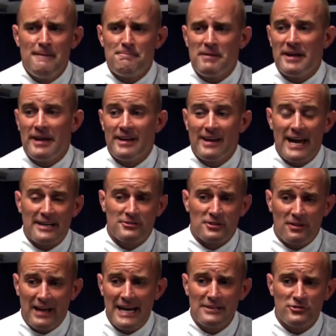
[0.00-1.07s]
and actually
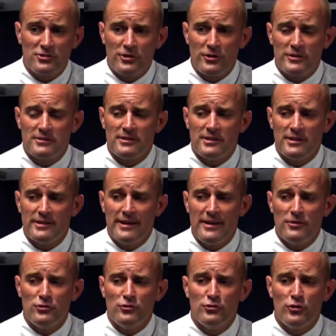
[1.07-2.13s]
last year at the
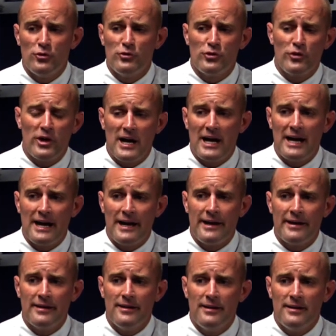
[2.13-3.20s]
junior high